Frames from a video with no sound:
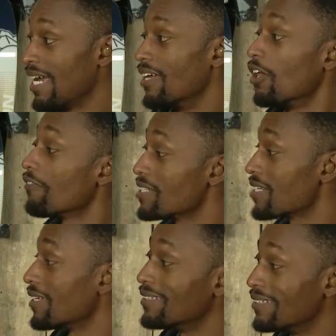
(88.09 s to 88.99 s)
And all of a
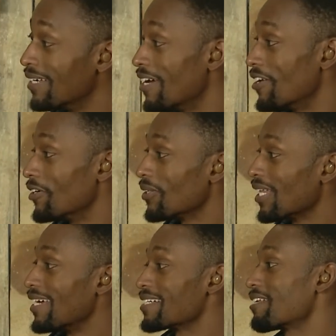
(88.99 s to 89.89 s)
sudden your
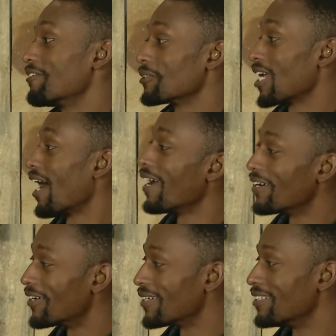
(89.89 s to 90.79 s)
legs feel
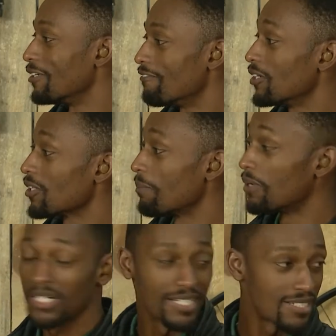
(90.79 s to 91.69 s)
tired and you feel the
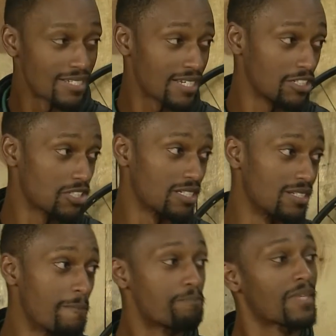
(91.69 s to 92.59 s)
burning
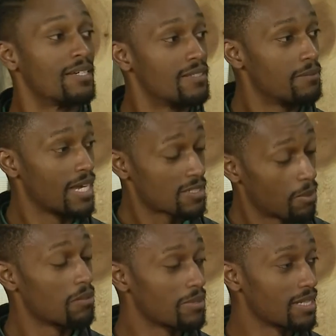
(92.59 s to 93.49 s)
sensation. That's
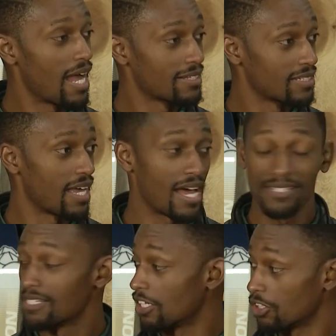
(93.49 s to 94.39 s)
probably lactic
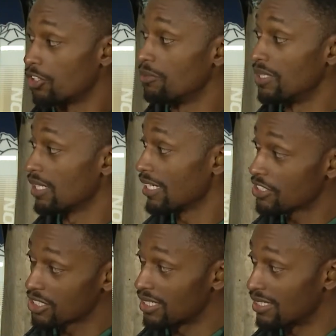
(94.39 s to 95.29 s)
acid
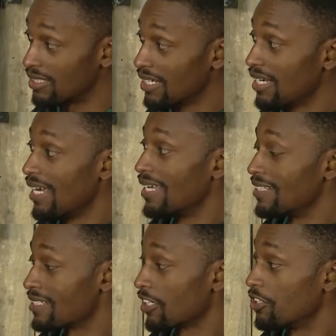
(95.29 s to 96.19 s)
accumulation,
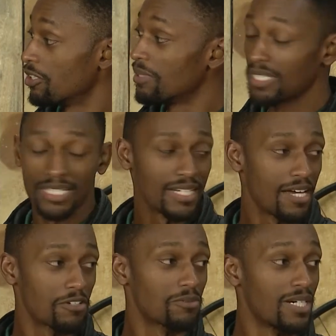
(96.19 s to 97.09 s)
and it's accumulating
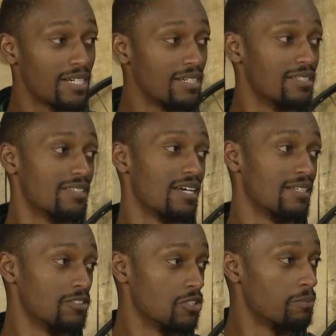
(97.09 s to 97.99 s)
at a rate
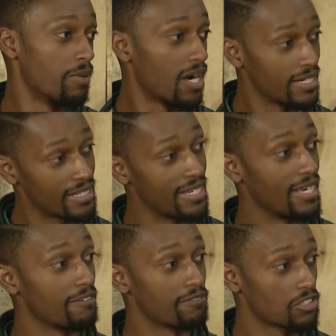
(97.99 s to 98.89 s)
that your body
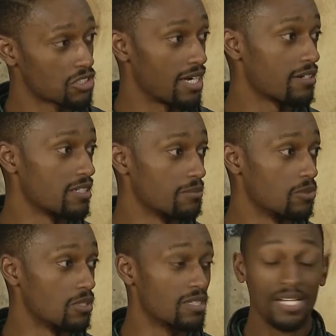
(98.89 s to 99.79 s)
can't flush it out
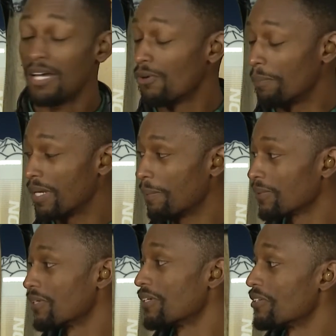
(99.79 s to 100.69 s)
anymore. What
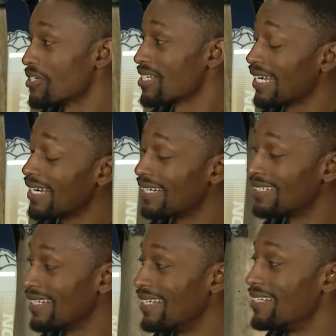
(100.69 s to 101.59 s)
people don't
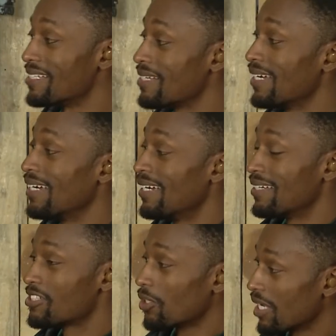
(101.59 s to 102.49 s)
understand is
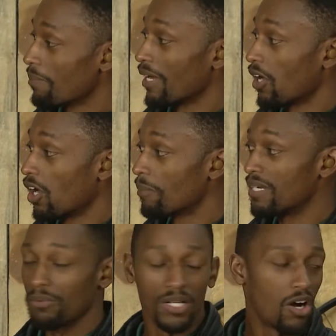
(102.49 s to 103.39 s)
sodium
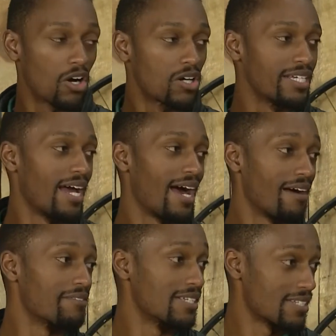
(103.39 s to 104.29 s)
bicarbonate, we already
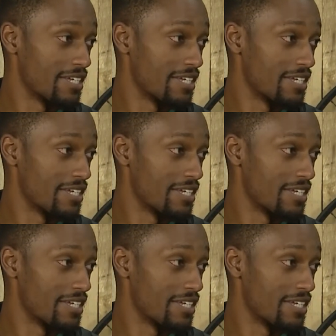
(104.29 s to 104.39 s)
have this